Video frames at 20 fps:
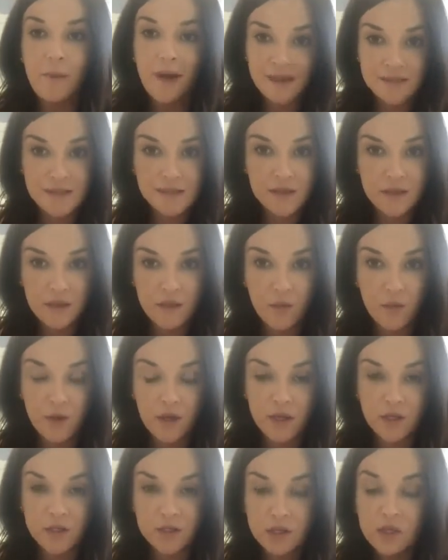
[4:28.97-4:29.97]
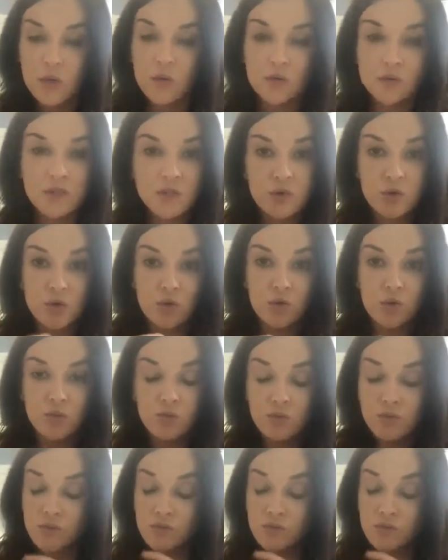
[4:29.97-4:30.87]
best thing that we can do to